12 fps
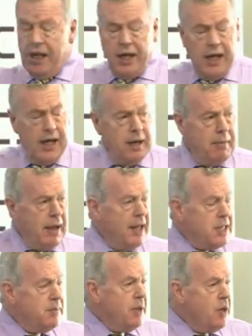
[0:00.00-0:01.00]
And
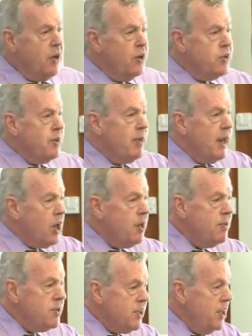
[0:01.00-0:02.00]
that's because the black
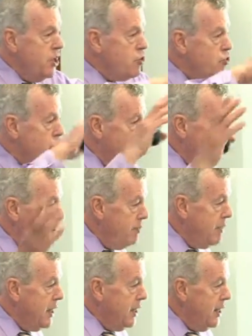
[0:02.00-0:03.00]
cumin seed is grown
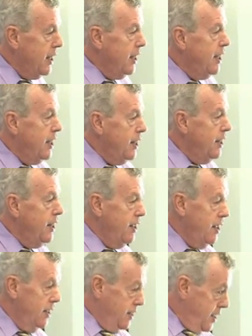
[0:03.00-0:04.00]
mainly in
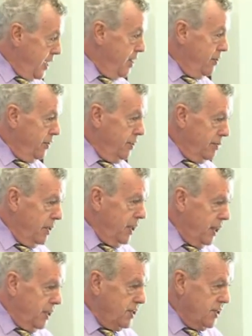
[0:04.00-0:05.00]
the area of the Middle
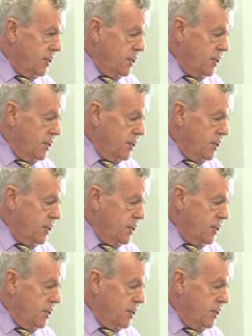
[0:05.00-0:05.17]
East,